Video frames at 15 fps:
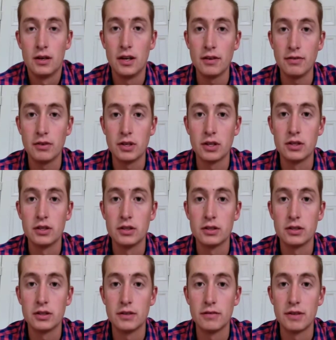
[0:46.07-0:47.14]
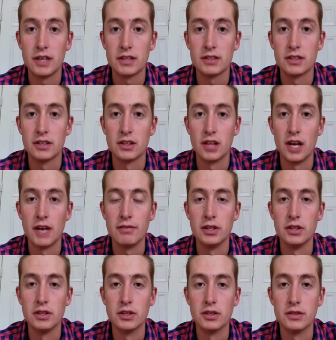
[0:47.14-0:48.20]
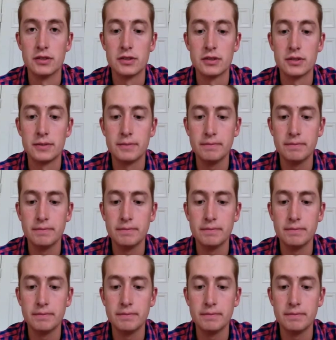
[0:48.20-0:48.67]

definitely just affects their livelihoods.